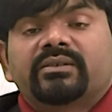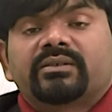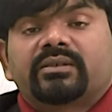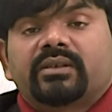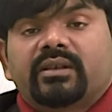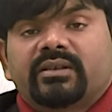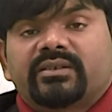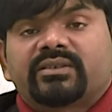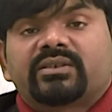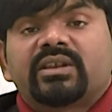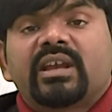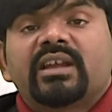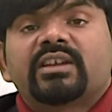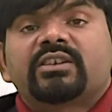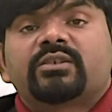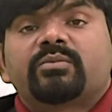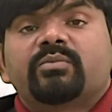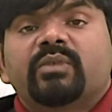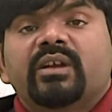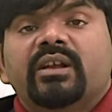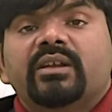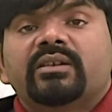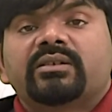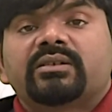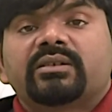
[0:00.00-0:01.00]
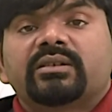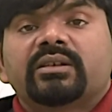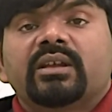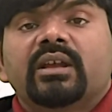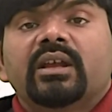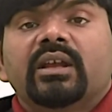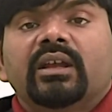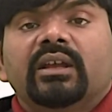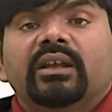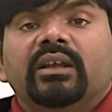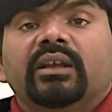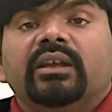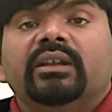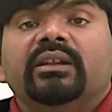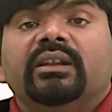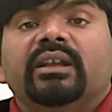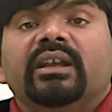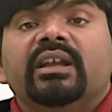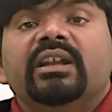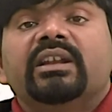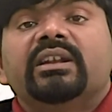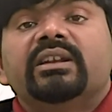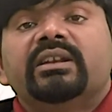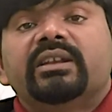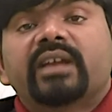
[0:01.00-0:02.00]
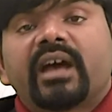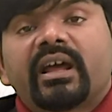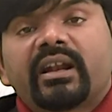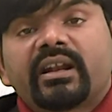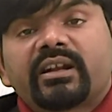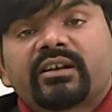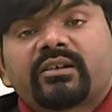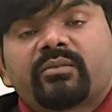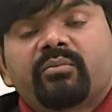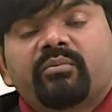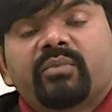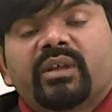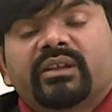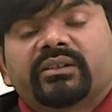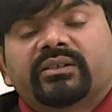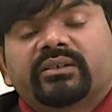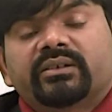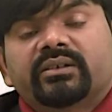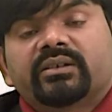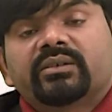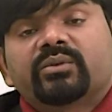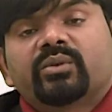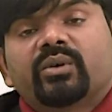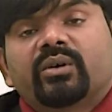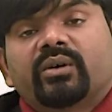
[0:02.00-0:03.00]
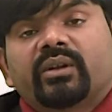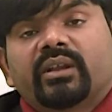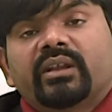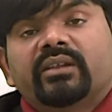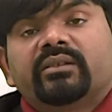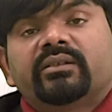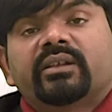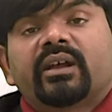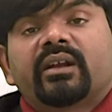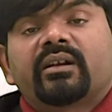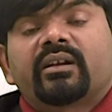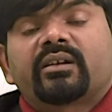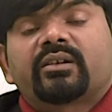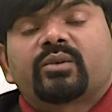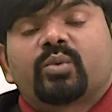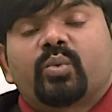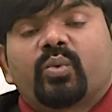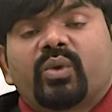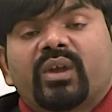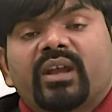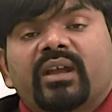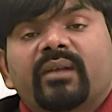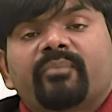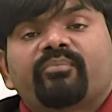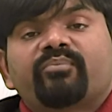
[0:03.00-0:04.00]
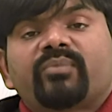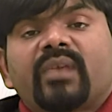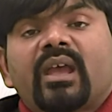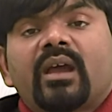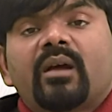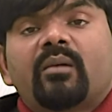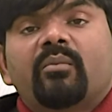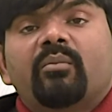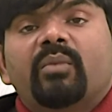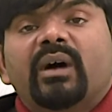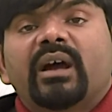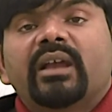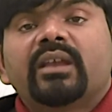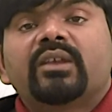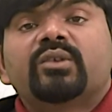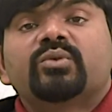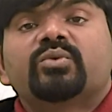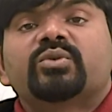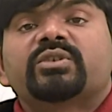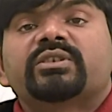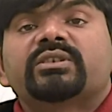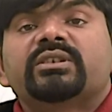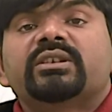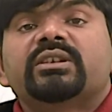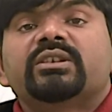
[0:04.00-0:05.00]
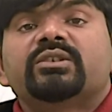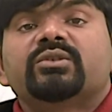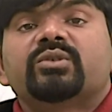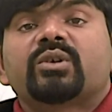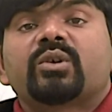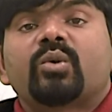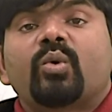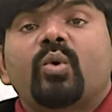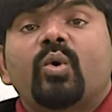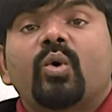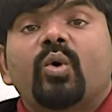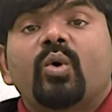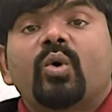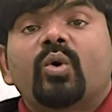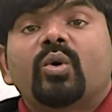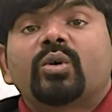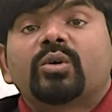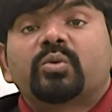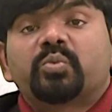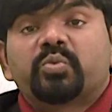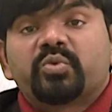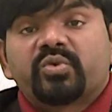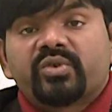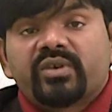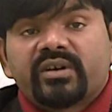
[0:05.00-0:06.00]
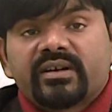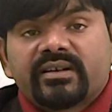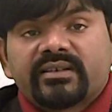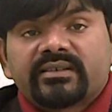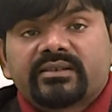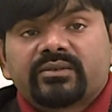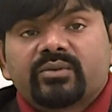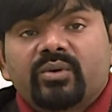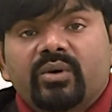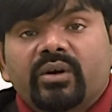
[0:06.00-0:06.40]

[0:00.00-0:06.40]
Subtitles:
statement in indirect method or indirect way by using your own words.